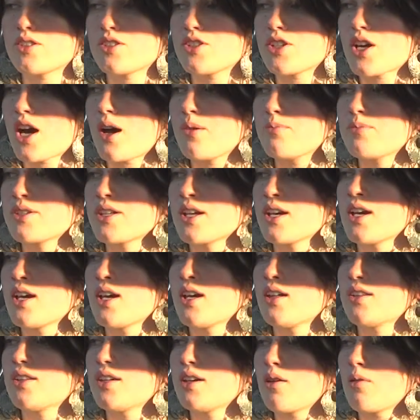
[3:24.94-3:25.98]
and jobs,
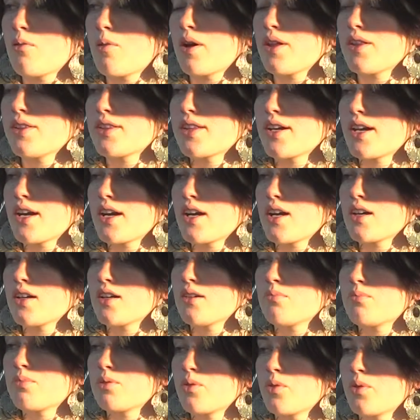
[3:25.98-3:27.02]
they want their
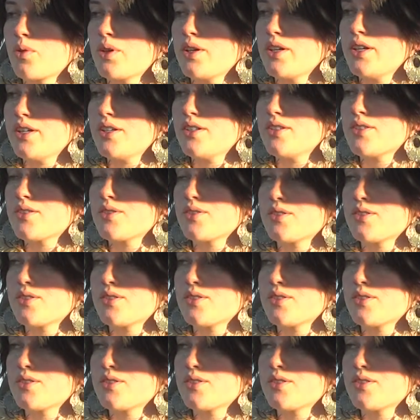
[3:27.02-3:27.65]
employees